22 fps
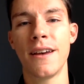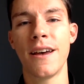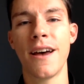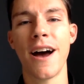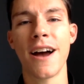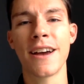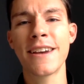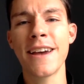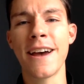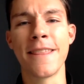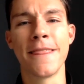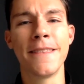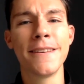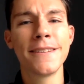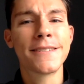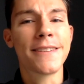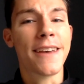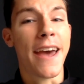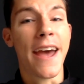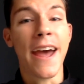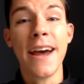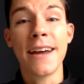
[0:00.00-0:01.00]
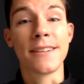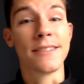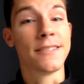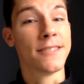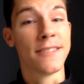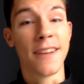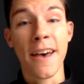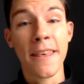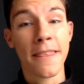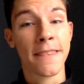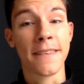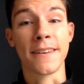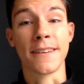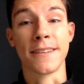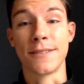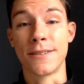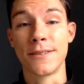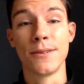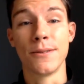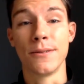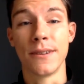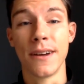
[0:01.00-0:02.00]
Again, this adds nothing
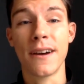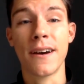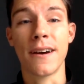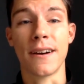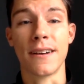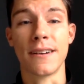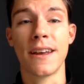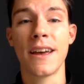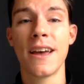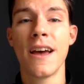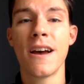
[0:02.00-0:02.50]
to God.